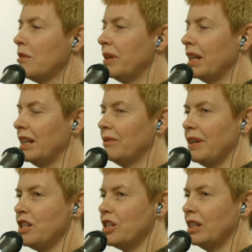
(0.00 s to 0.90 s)
but
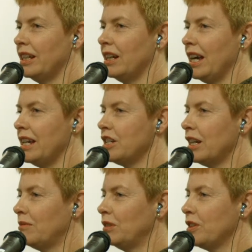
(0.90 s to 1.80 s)
eventually I ended
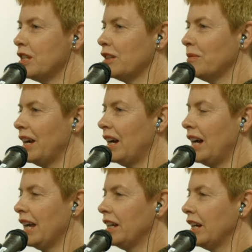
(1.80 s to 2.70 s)
up losing my
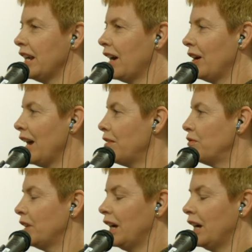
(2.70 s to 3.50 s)
eye and I now have